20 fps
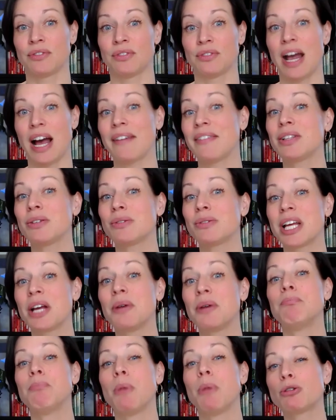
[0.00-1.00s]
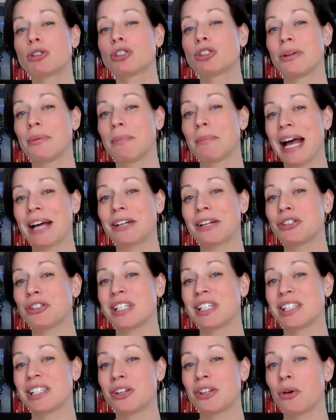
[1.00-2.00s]
having those emotional
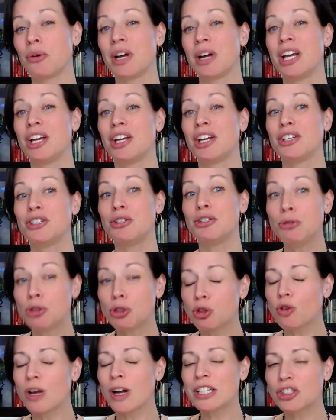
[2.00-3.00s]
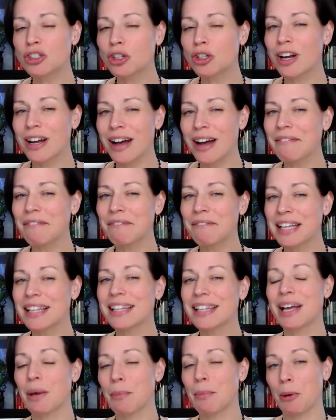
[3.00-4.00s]
boundaries so you trust your gut
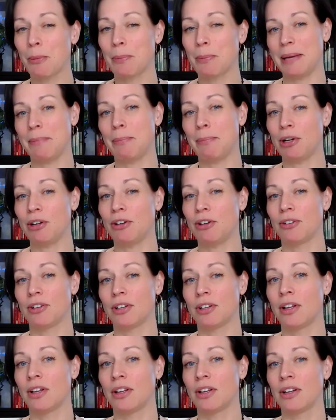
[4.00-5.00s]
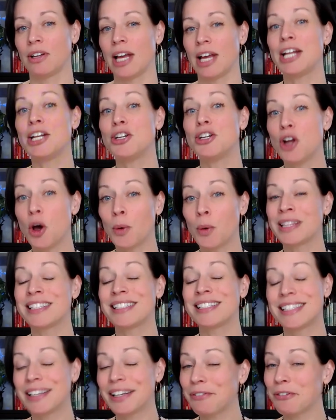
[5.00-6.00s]
feeling about people, and knowing the
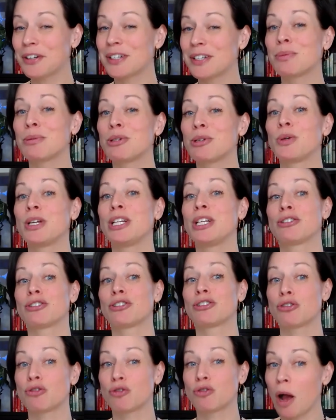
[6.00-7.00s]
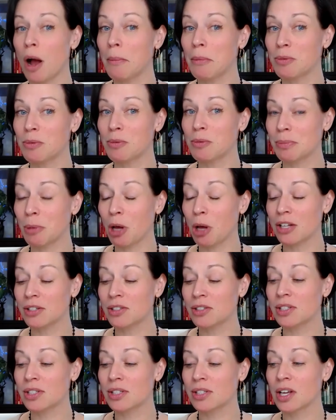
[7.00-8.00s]
difference between your trauma
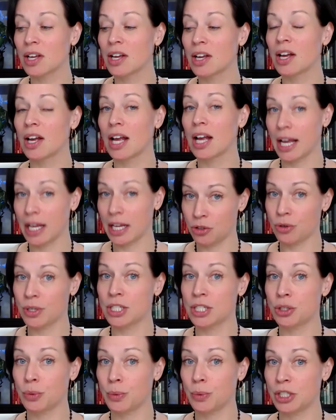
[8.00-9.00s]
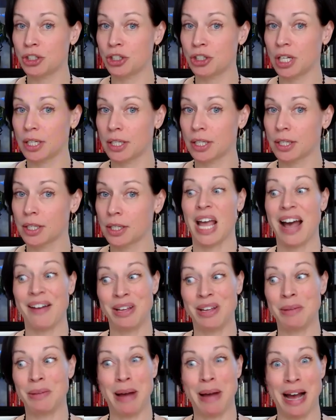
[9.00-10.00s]
response and your intuition.
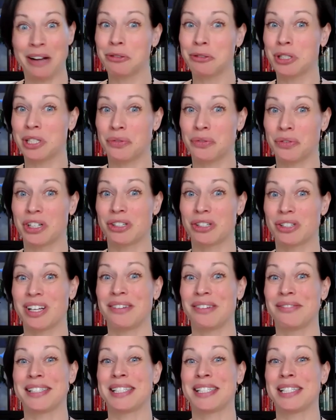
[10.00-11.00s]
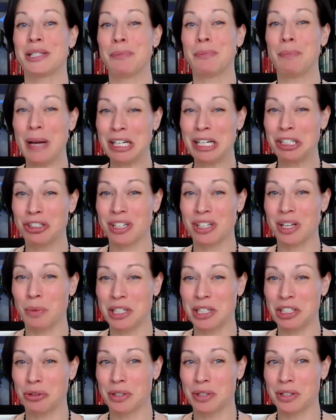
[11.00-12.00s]
Having boundaries for yourself, especially
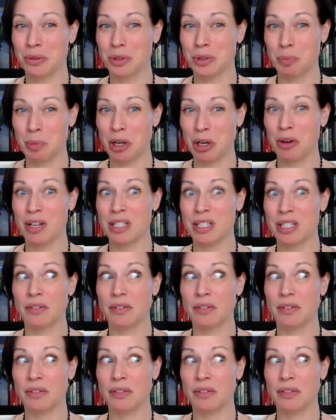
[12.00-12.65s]
when you're in those periods